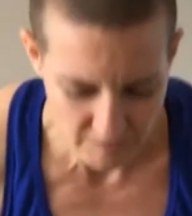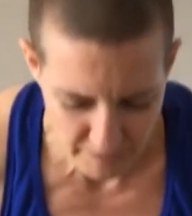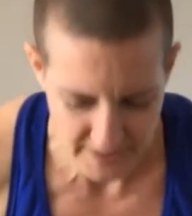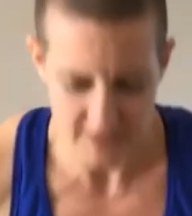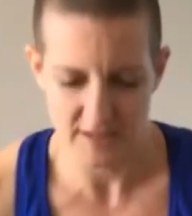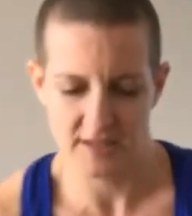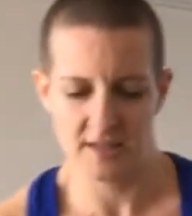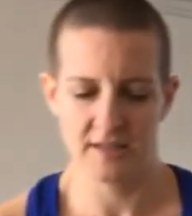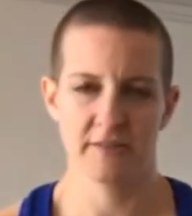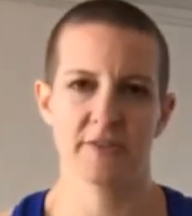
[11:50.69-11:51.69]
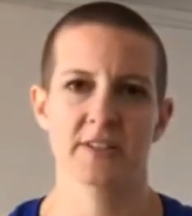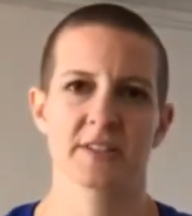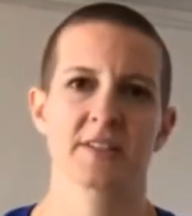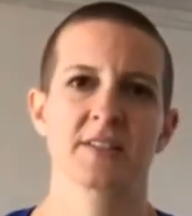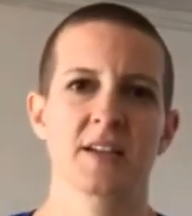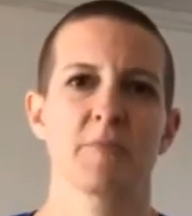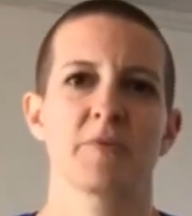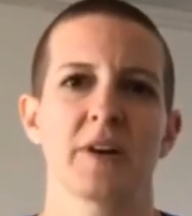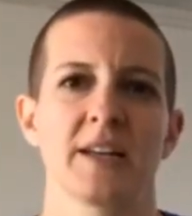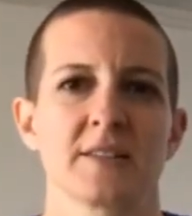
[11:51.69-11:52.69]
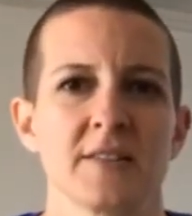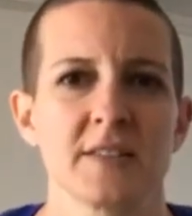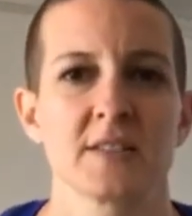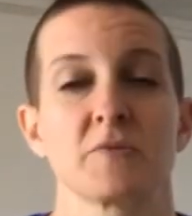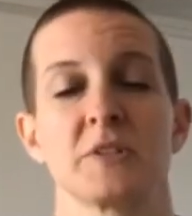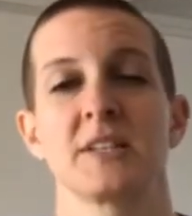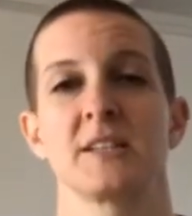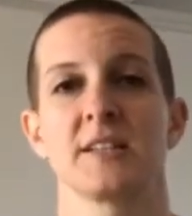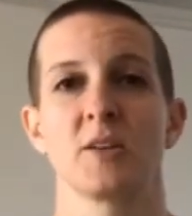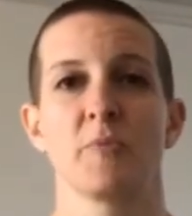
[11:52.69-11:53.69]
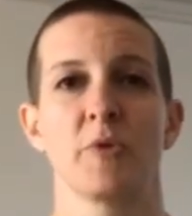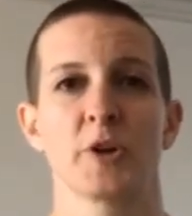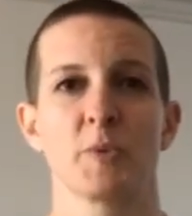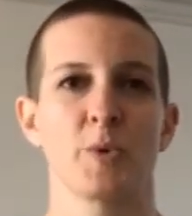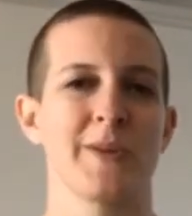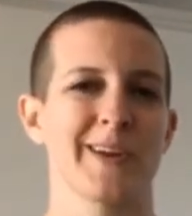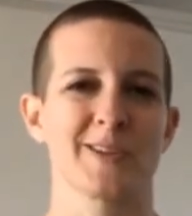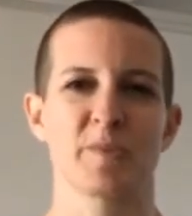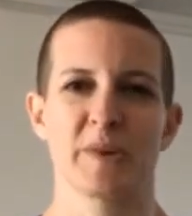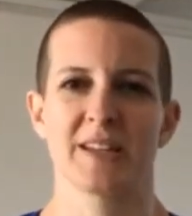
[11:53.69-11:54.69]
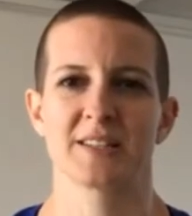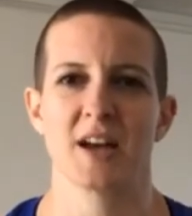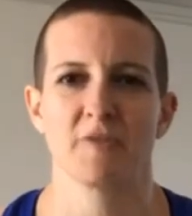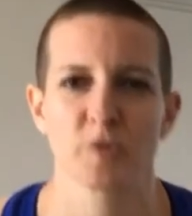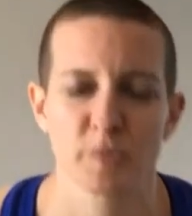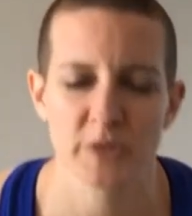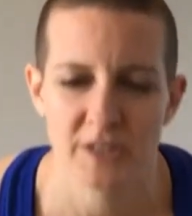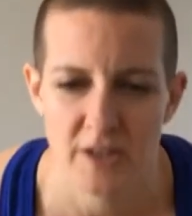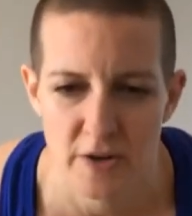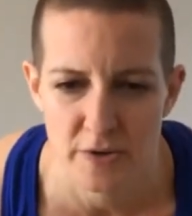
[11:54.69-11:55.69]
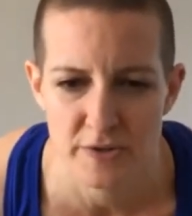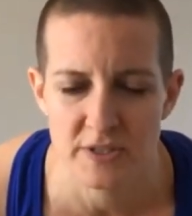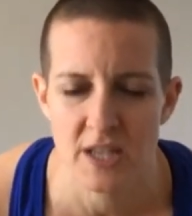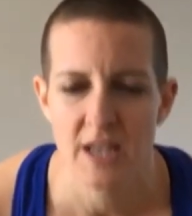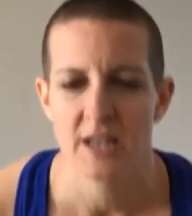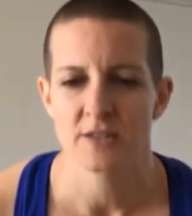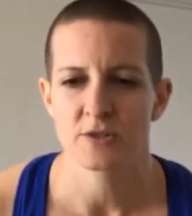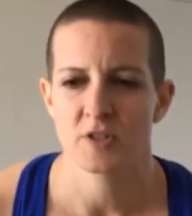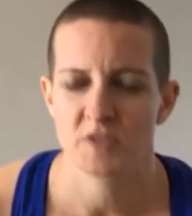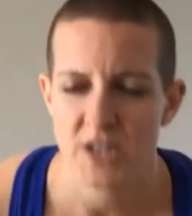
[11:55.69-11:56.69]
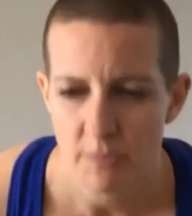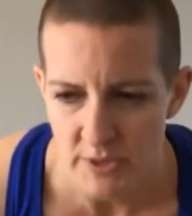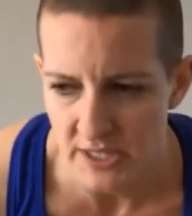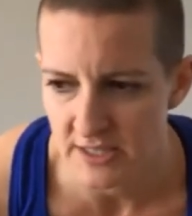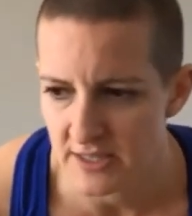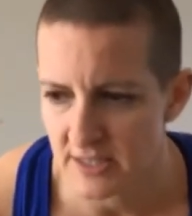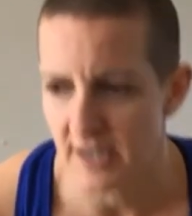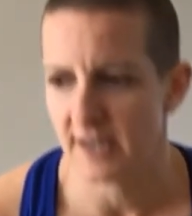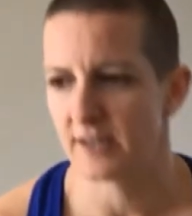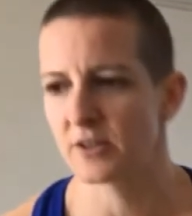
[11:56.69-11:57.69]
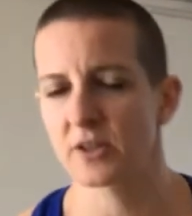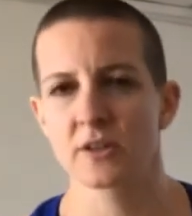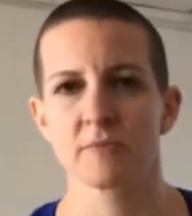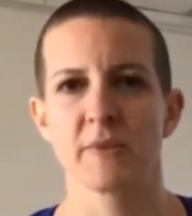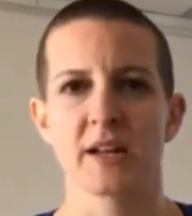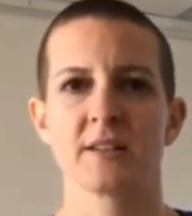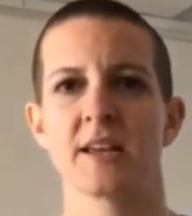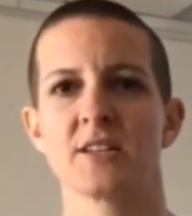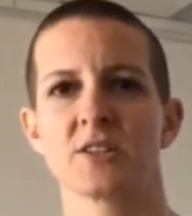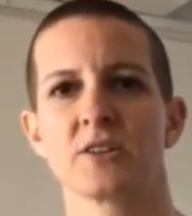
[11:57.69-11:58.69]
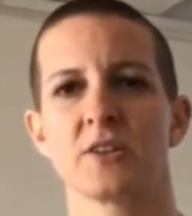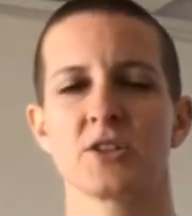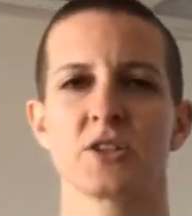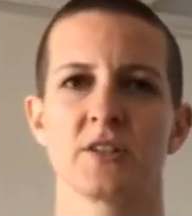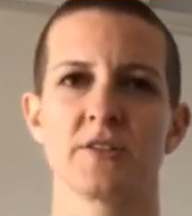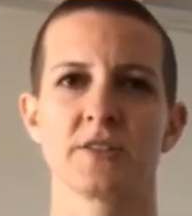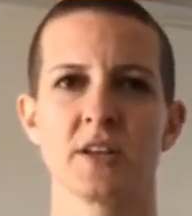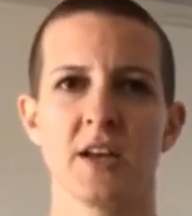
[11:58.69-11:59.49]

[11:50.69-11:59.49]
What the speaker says: But for us to sit upright. So this is a really little portable one. There's big Zafu pillows, sort of Japanese style meditation cushions.